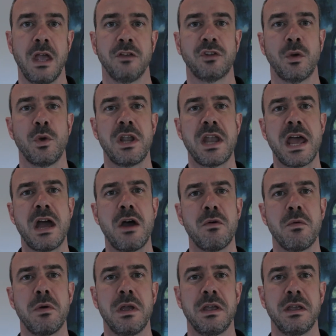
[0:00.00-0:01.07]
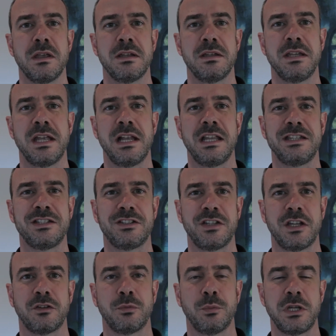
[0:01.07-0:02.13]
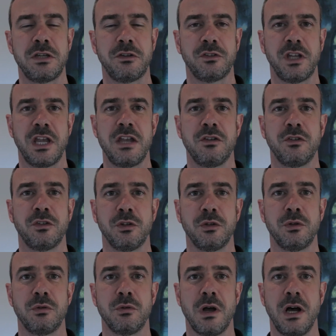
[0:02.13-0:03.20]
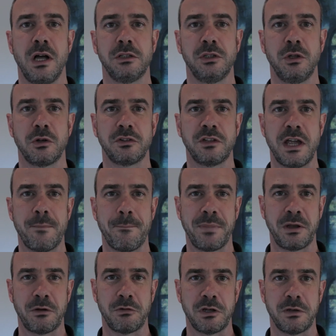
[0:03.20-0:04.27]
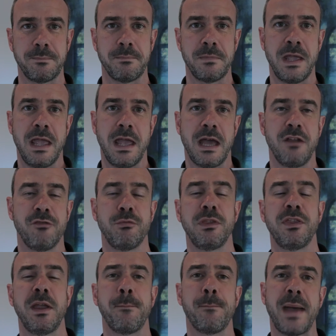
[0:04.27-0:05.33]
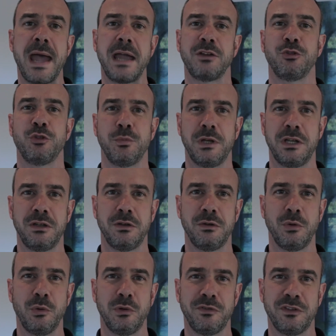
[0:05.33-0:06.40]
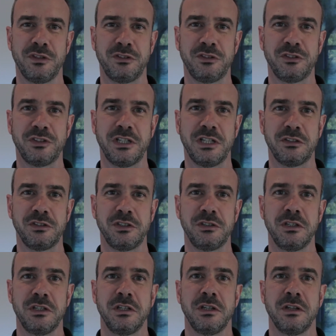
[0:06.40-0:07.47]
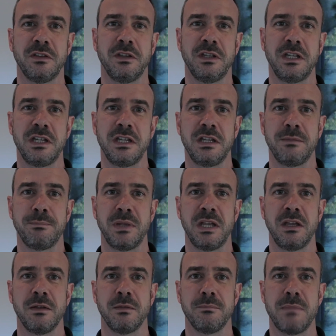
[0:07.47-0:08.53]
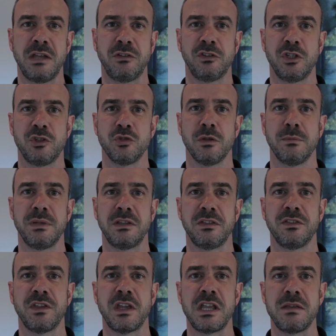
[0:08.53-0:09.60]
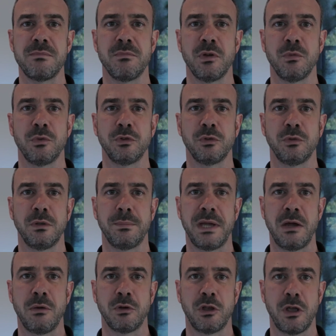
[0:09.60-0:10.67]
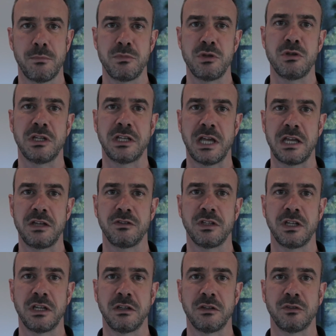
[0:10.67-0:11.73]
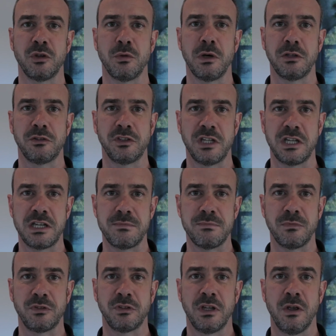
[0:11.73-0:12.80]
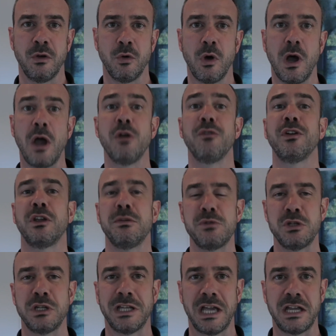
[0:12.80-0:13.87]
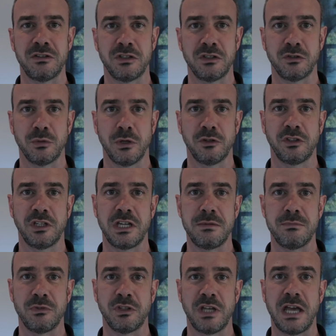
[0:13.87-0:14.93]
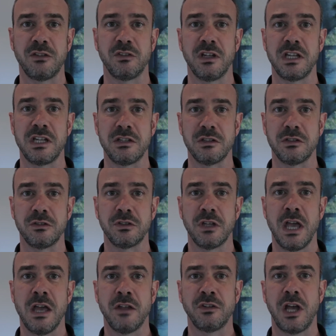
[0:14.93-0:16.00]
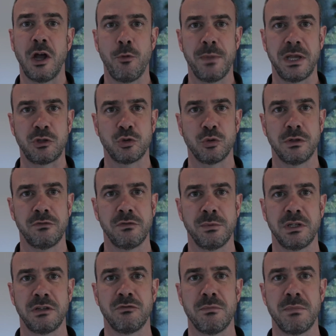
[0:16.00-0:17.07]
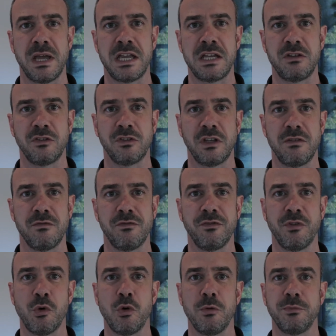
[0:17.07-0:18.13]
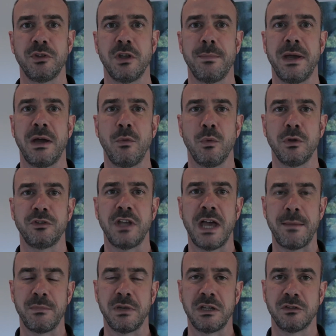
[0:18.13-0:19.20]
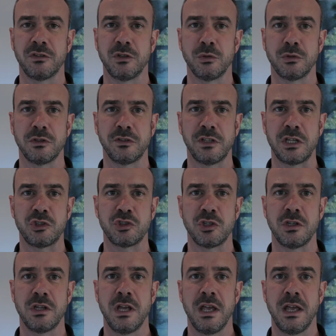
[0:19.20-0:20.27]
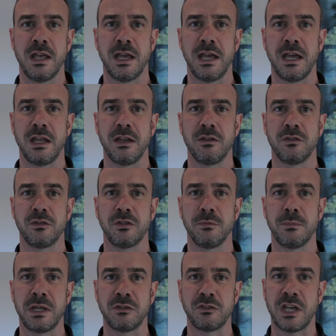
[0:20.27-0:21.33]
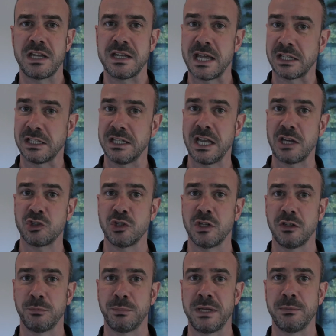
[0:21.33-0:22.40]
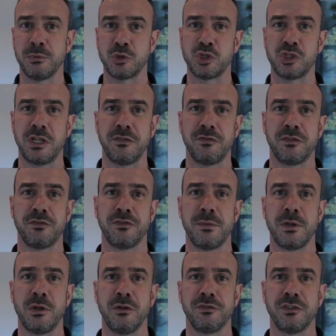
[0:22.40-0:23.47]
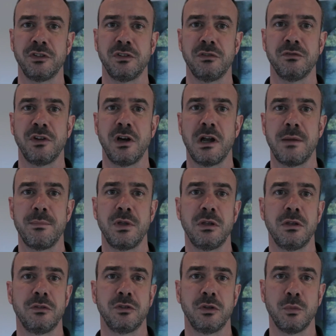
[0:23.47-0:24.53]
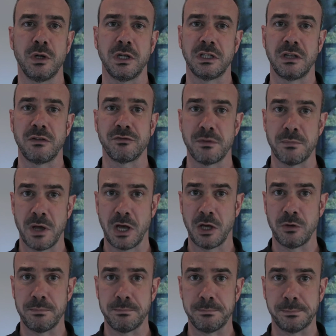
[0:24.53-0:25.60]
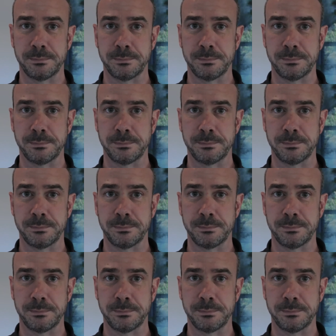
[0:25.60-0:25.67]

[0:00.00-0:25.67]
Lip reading: So we're now nearly 6 weeks into our lockdown period. And if we think back to when all of this started, the big message or the big theme was all about communicating to our teams or over communicating to our teams as leaders to help make sure everybody remains informed about what's happening to the organization and to maintain that connection as people shift from an office environment to working from home.